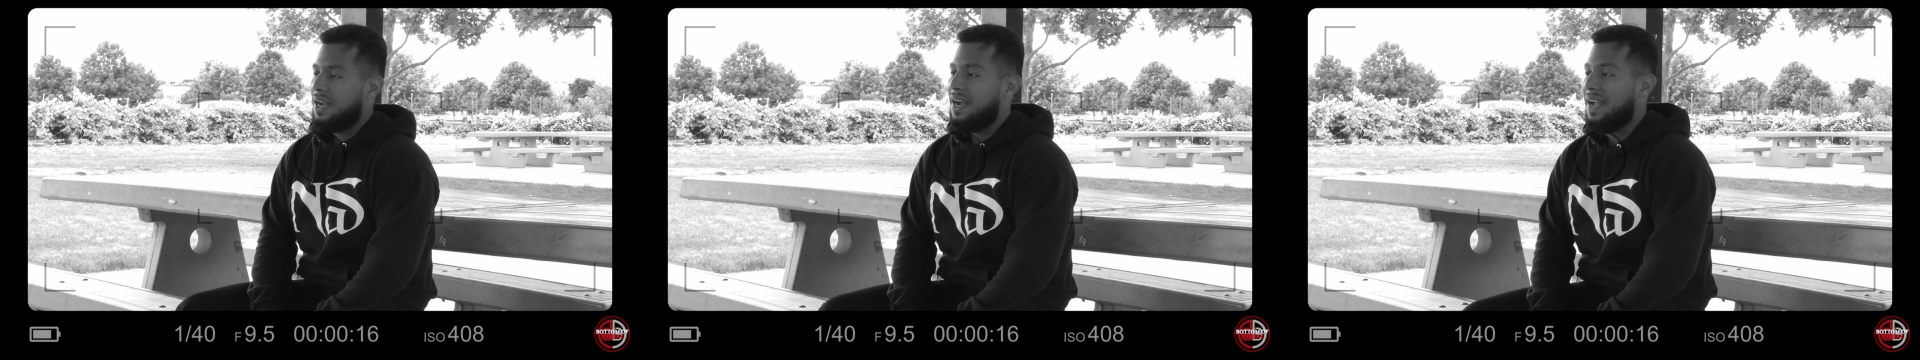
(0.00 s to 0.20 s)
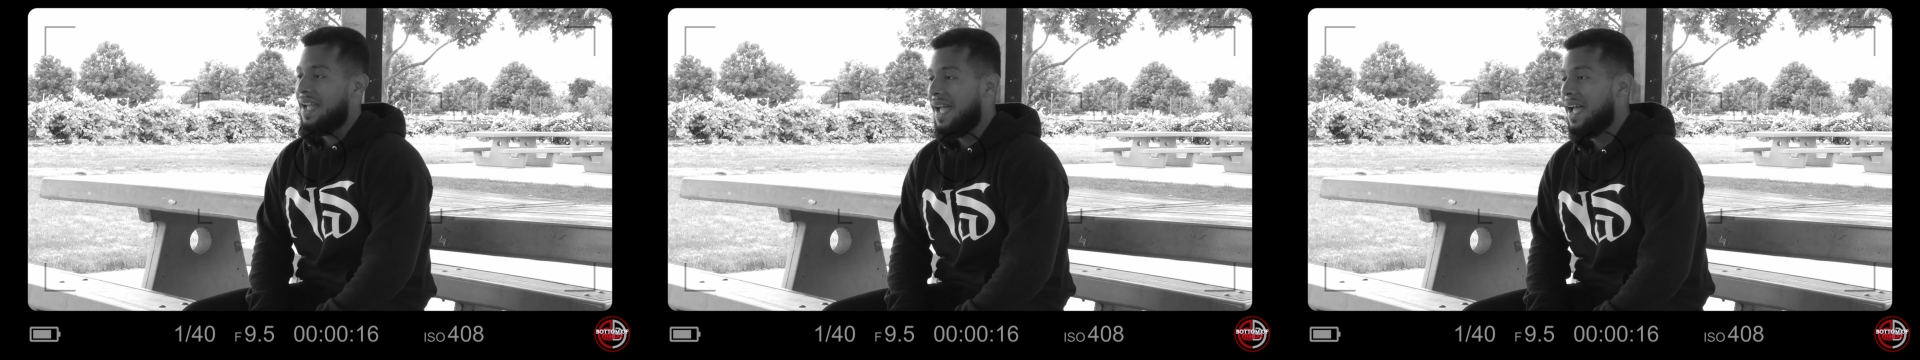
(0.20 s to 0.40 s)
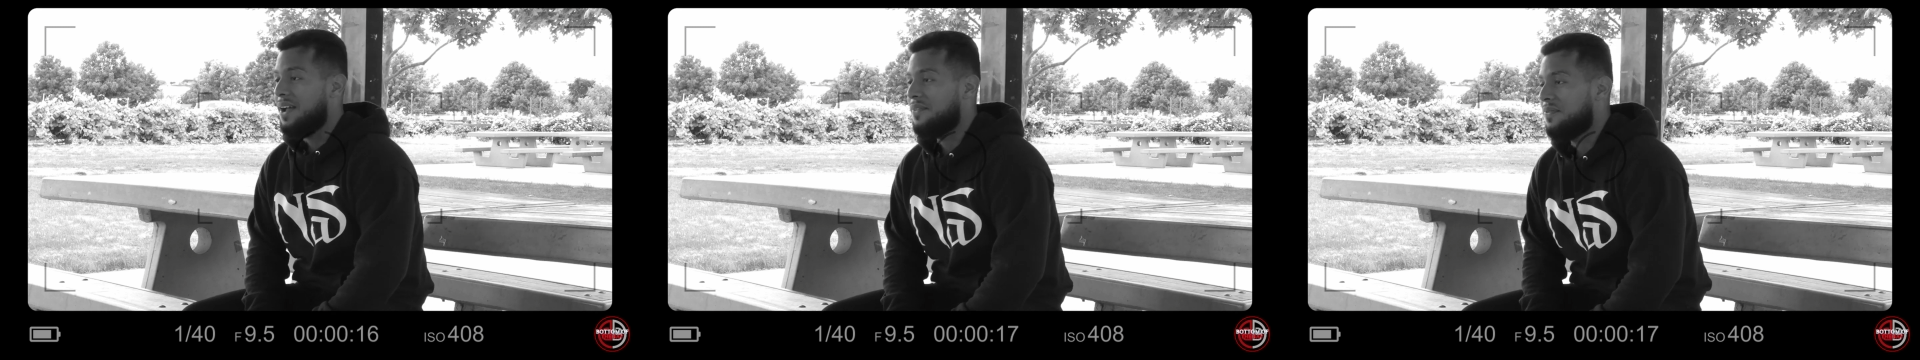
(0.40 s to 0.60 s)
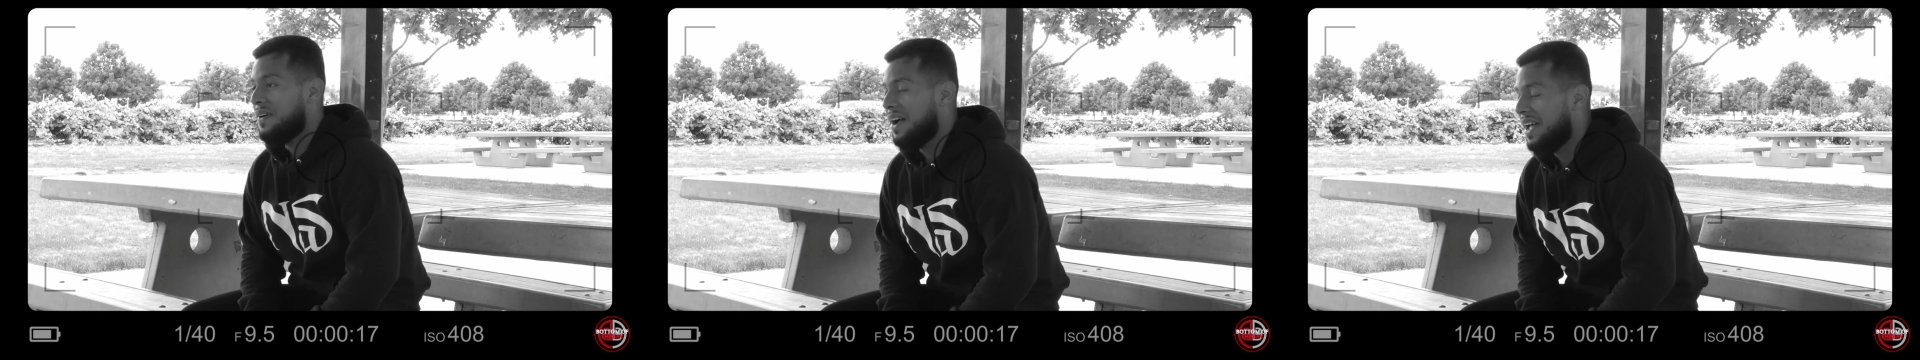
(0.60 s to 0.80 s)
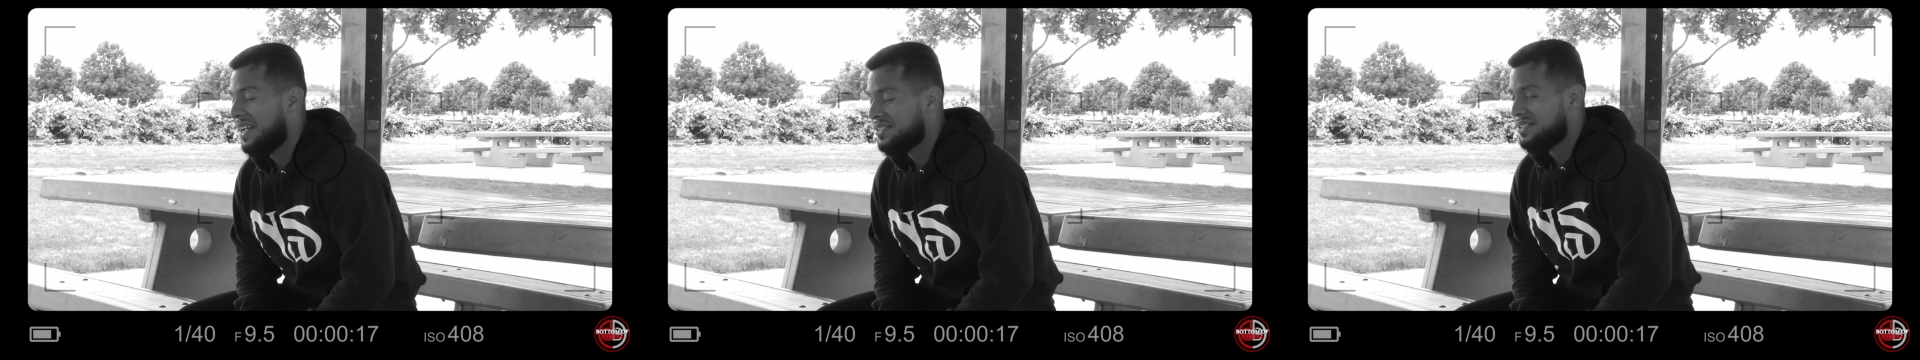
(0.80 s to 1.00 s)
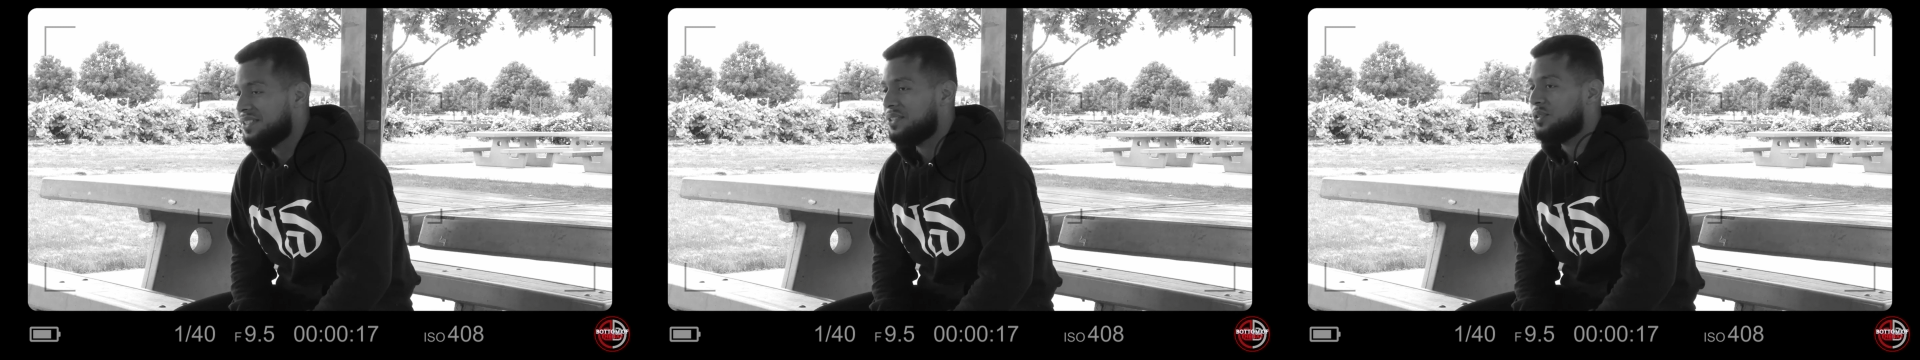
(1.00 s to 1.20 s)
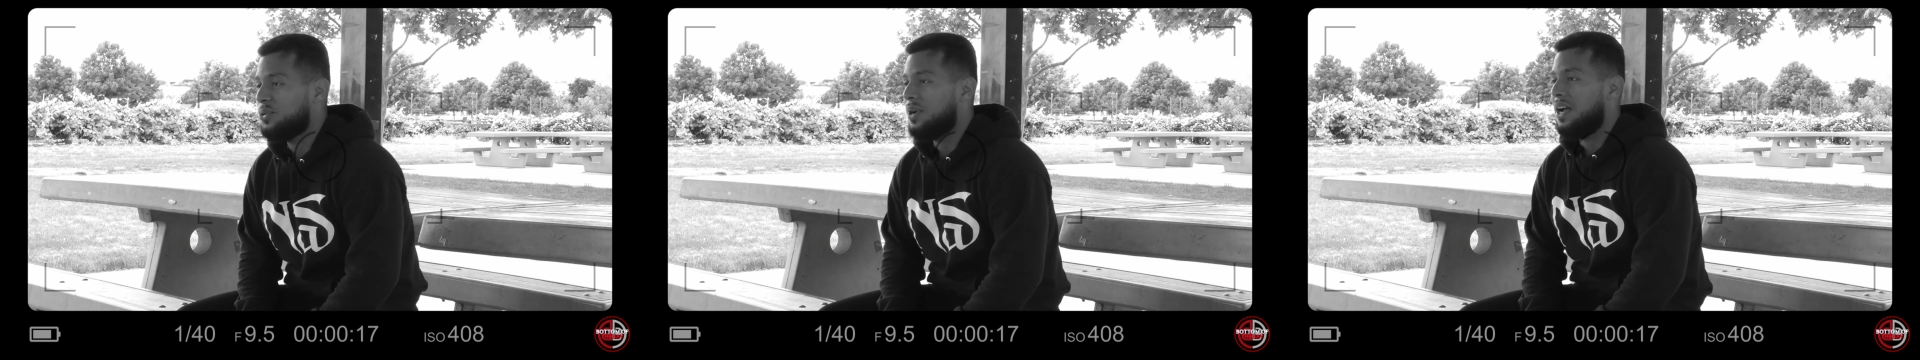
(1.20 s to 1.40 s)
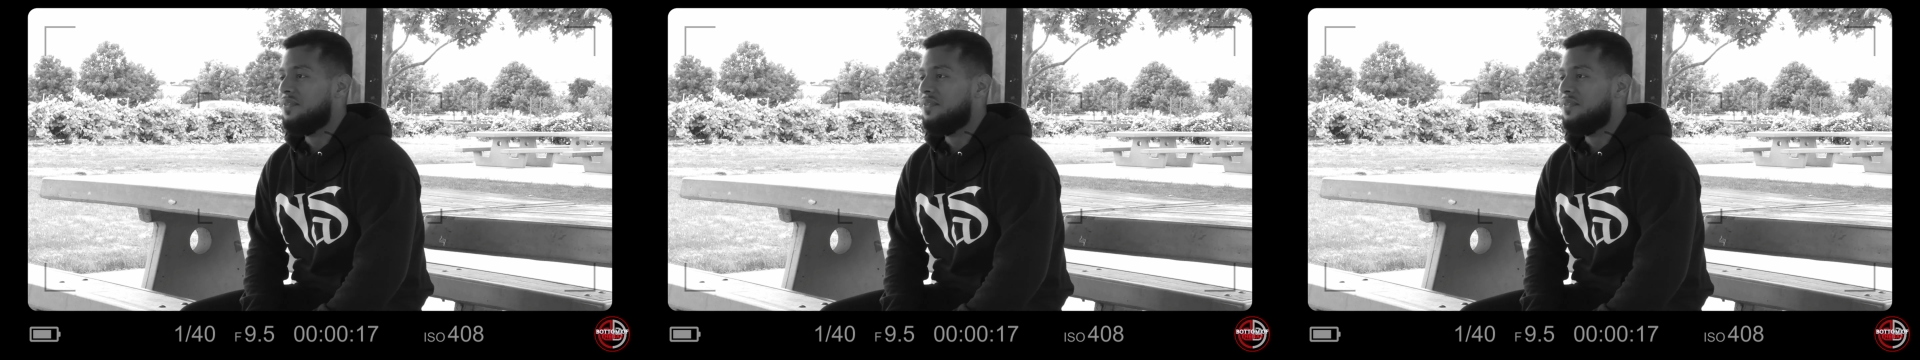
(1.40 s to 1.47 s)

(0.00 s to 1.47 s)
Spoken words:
I actually do